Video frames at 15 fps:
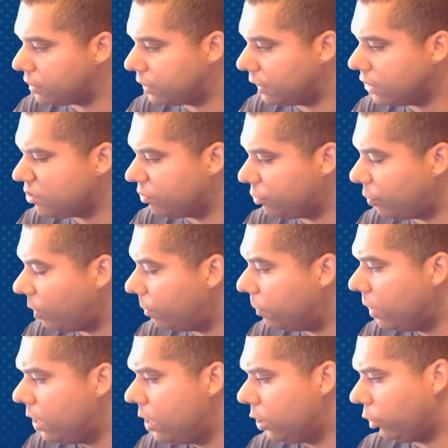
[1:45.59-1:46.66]
So this was from
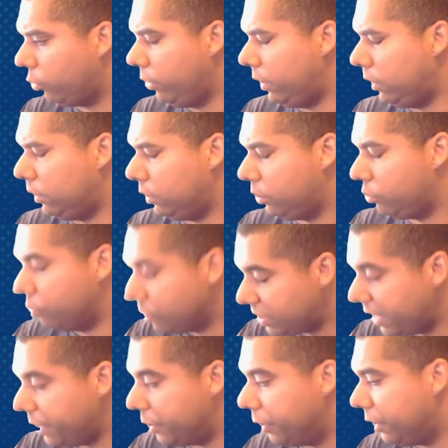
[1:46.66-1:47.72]

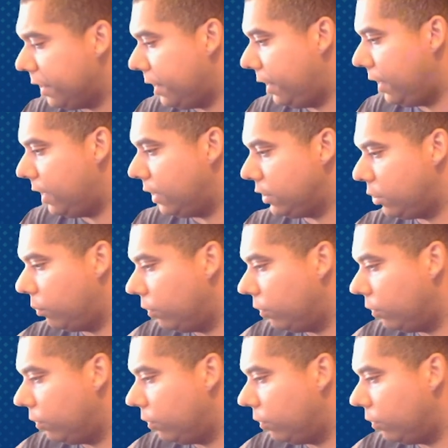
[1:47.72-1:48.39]
Crusader. So we'll